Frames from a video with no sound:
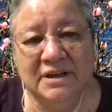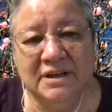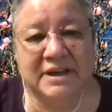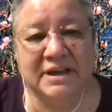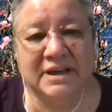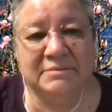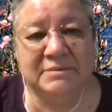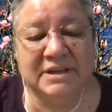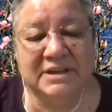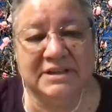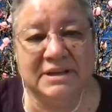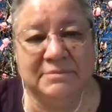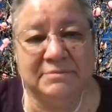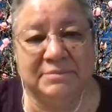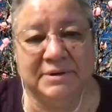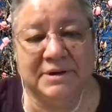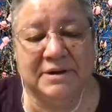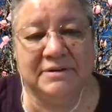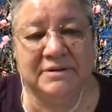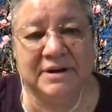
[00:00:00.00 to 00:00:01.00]
be a
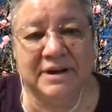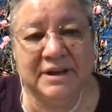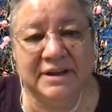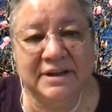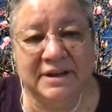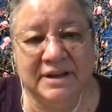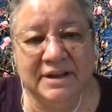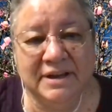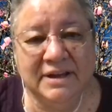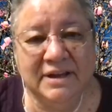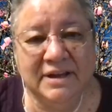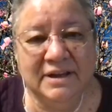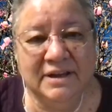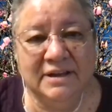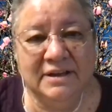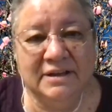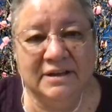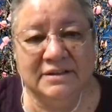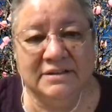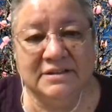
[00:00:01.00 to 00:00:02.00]
temporary
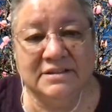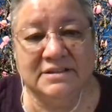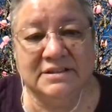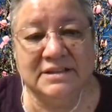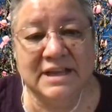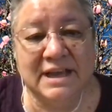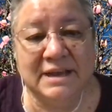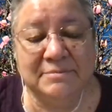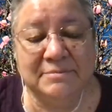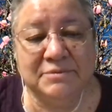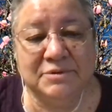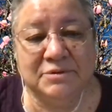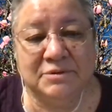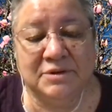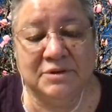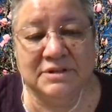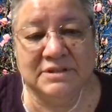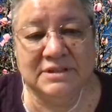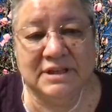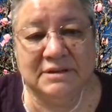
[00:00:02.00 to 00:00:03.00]
step
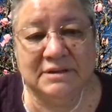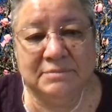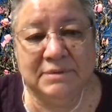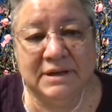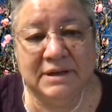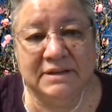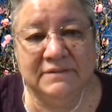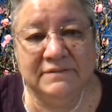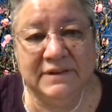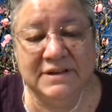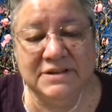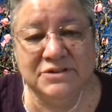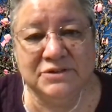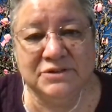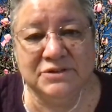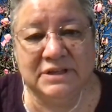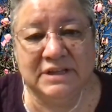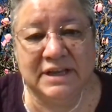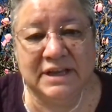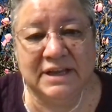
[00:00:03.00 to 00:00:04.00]
towards it, but
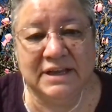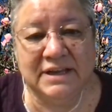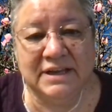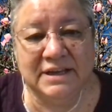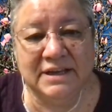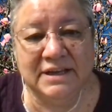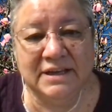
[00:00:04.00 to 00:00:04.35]
eventually,